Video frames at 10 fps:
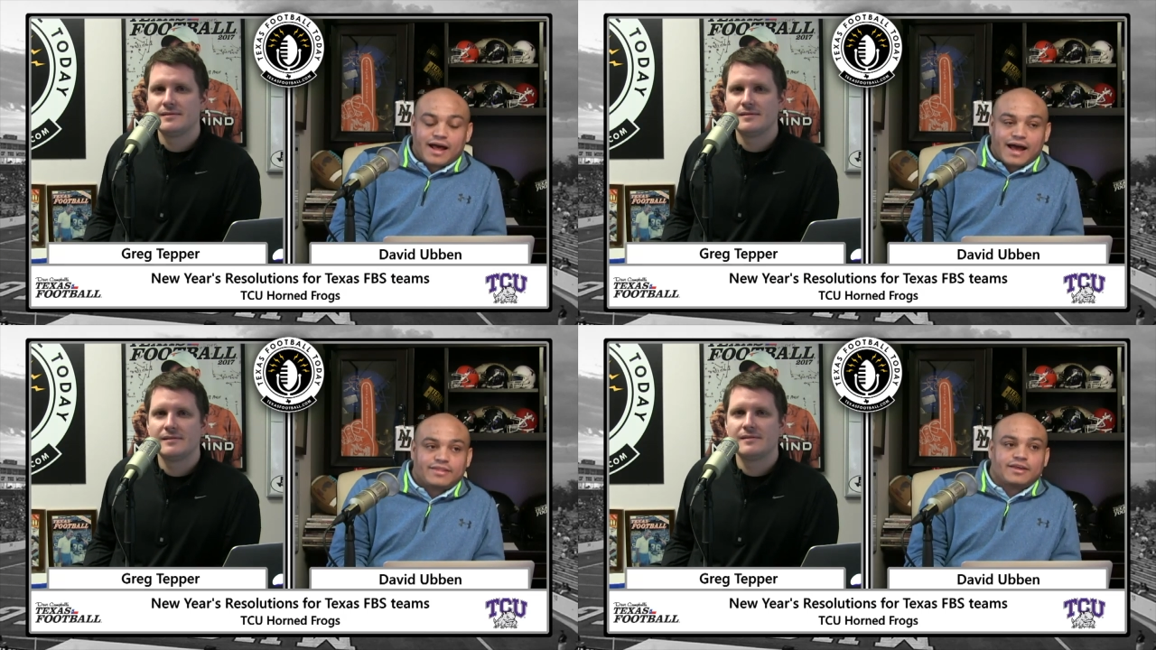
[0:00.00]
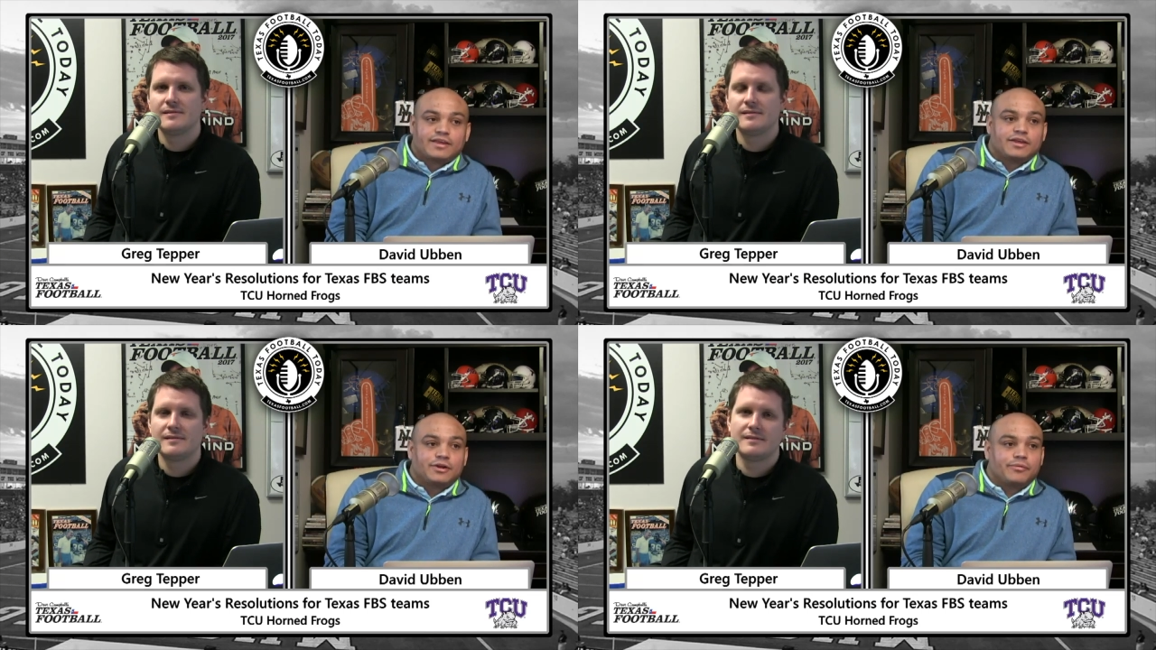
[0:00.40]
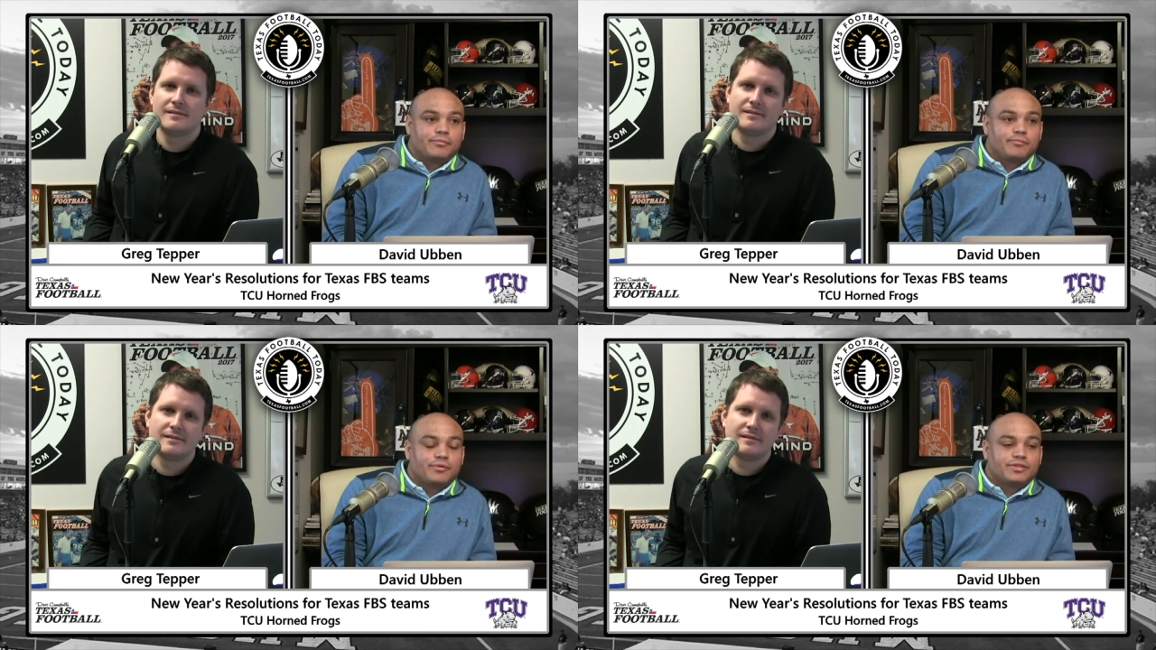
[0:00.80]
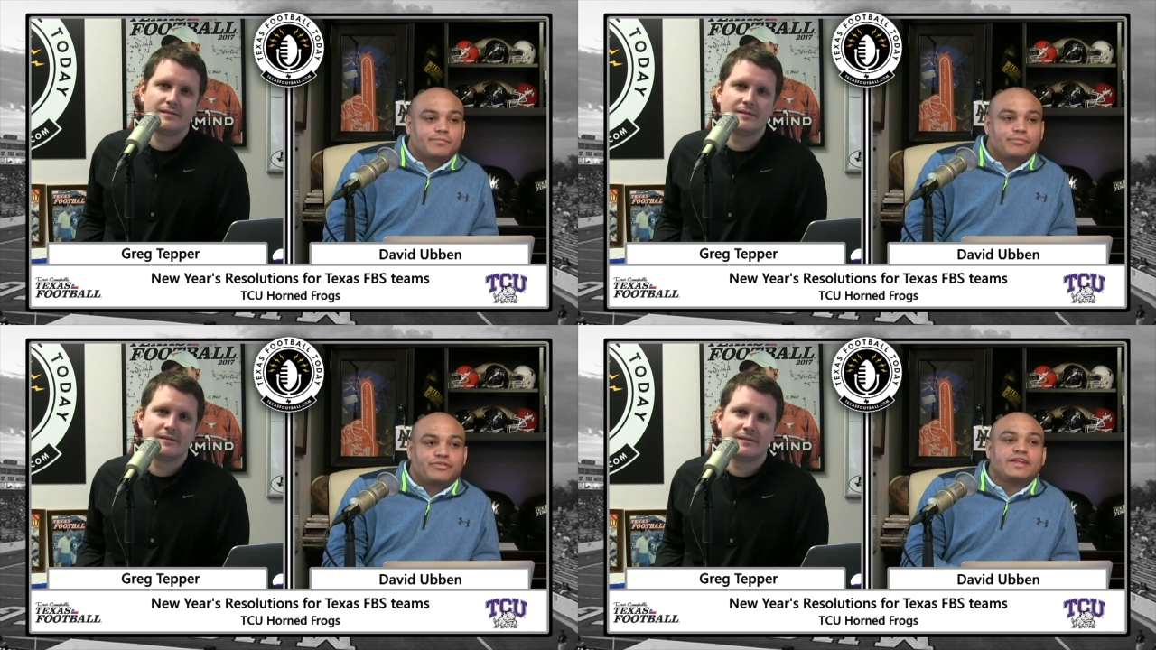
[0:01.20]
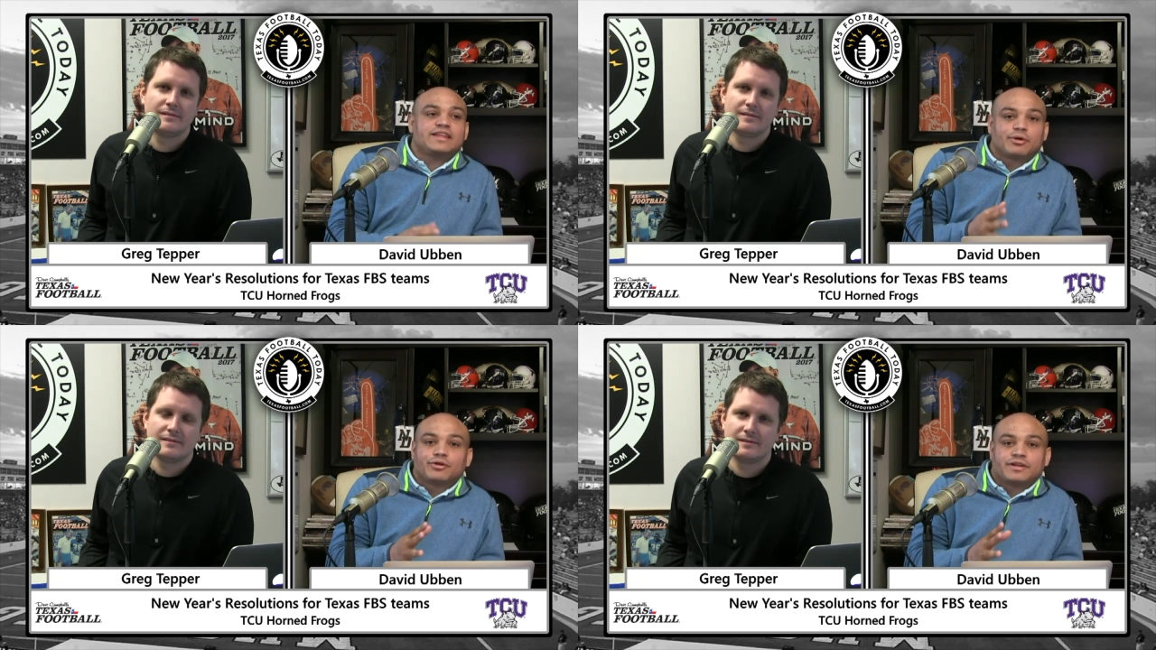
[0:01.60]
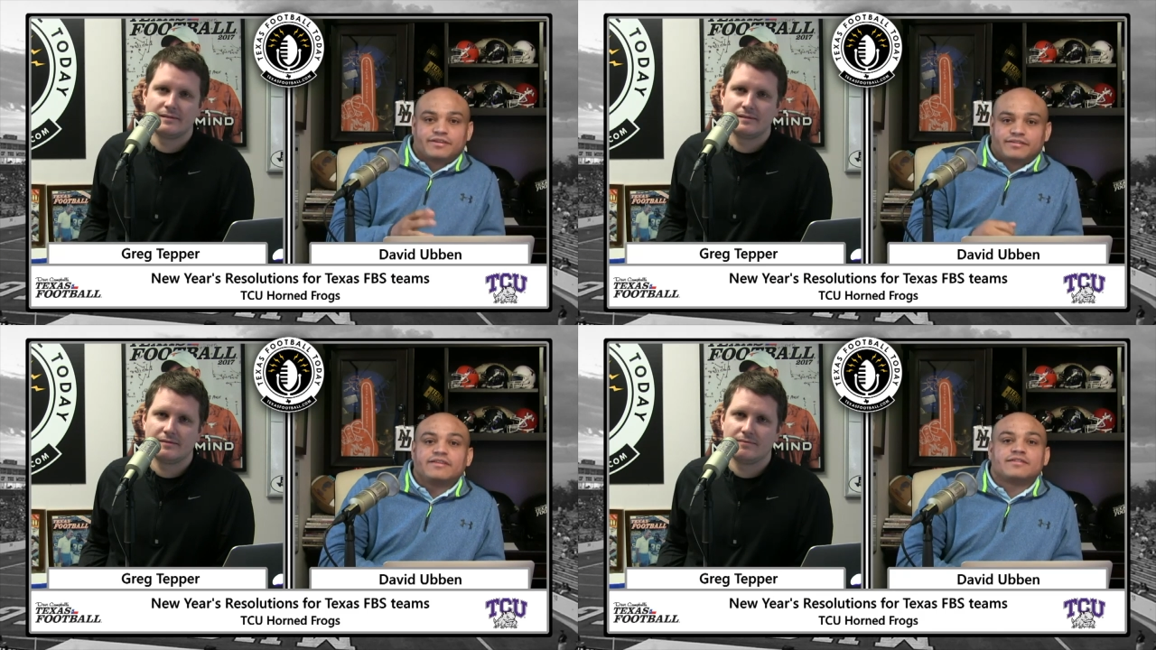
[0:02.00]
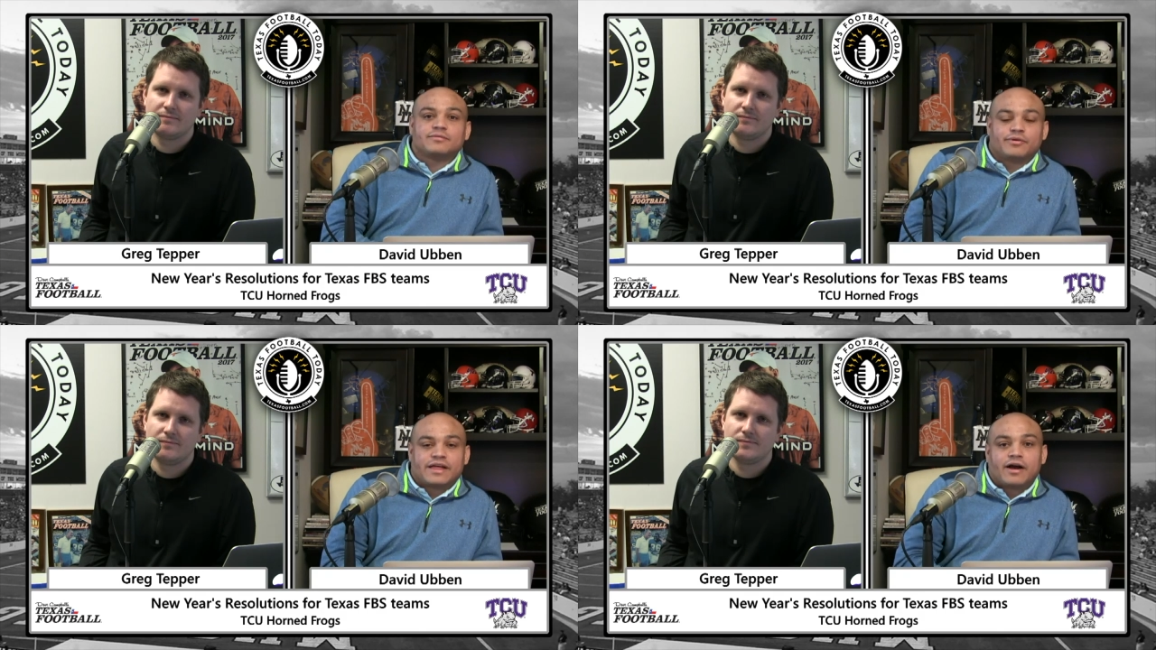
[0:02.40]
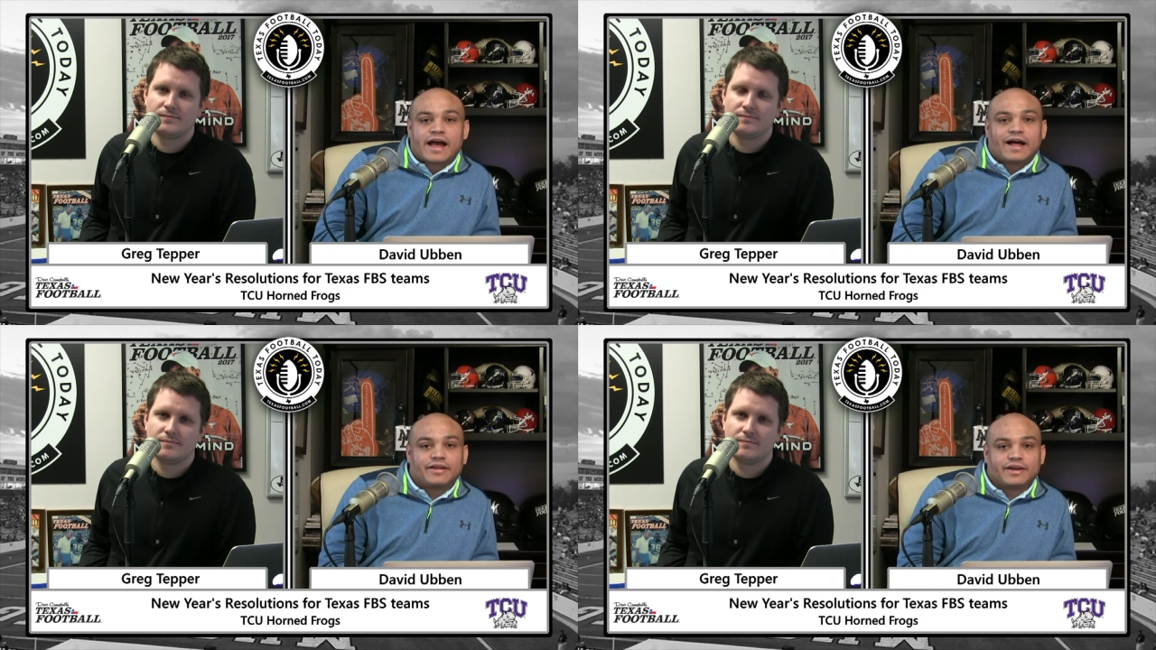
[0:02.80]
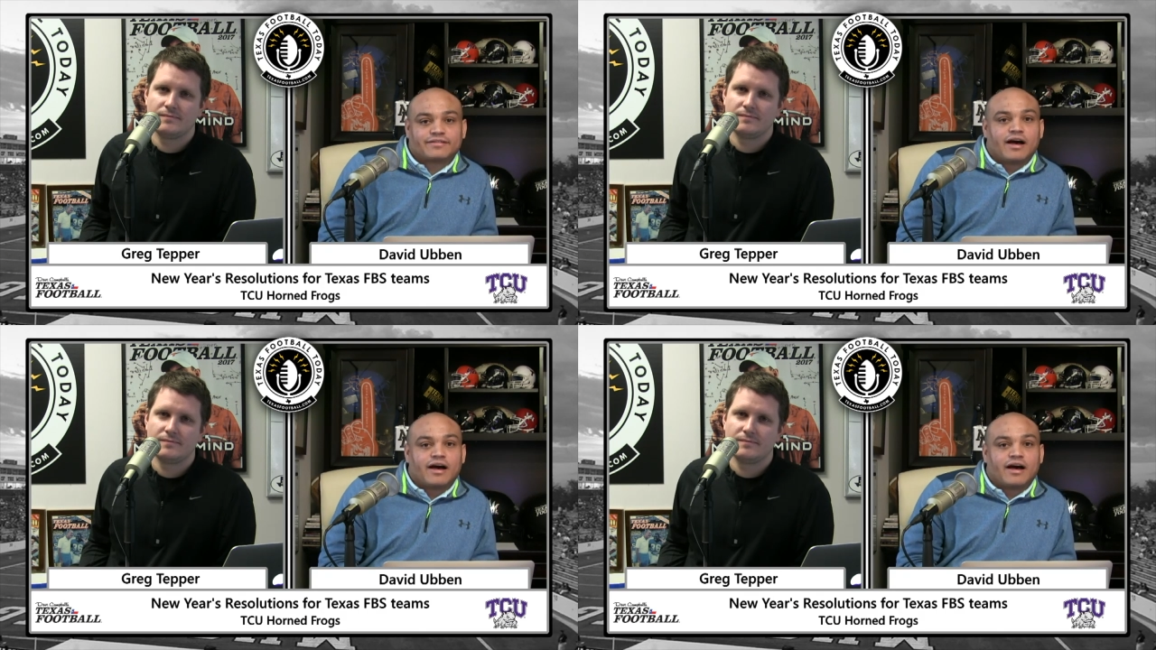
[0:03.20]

Speaker 1: I think you know with seeing them early in the season without Kyle Hicks,